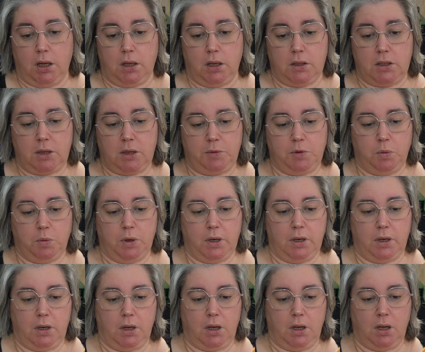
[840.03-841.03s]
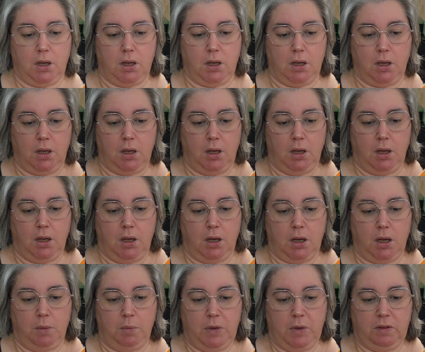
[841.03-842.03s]
Chapter 1.
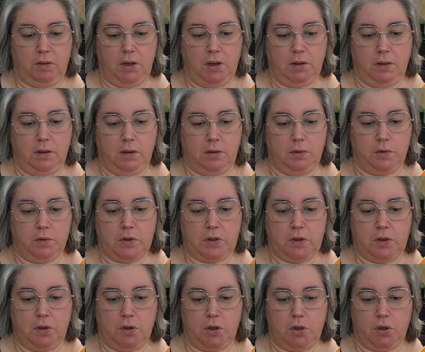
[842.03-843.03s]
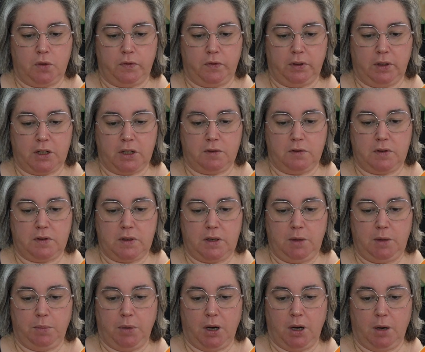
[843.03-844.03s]
A merry little surge of
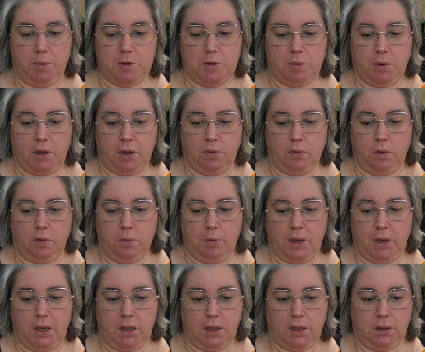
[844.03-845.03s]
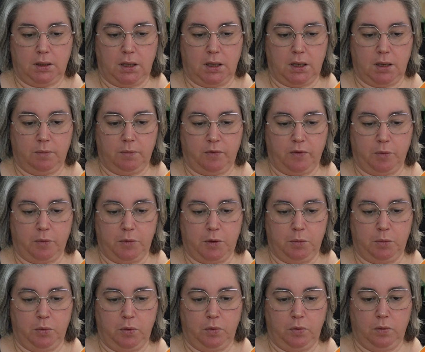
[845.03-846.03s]
electricity piped by automatic alarm from the
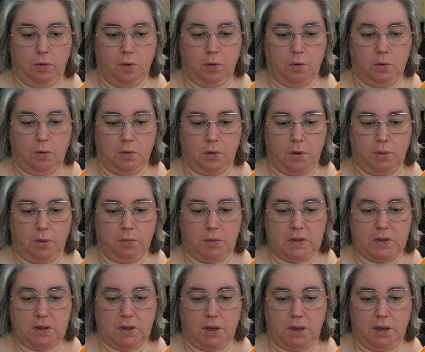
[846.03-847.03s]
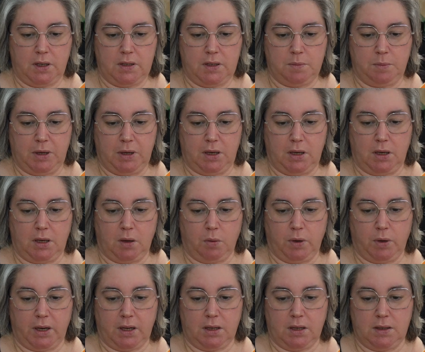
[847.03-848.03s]
mood organ beside his bed
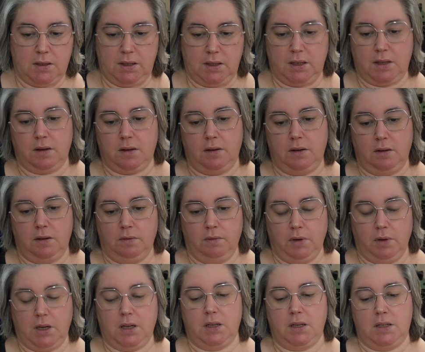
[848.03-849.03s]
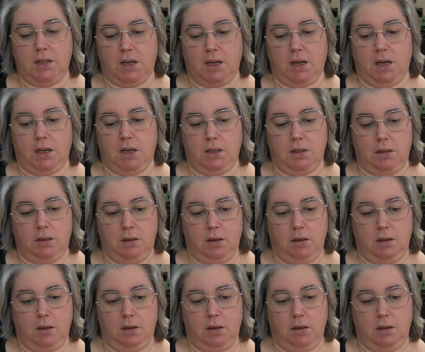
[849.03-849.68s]
awakened Rick Deckard.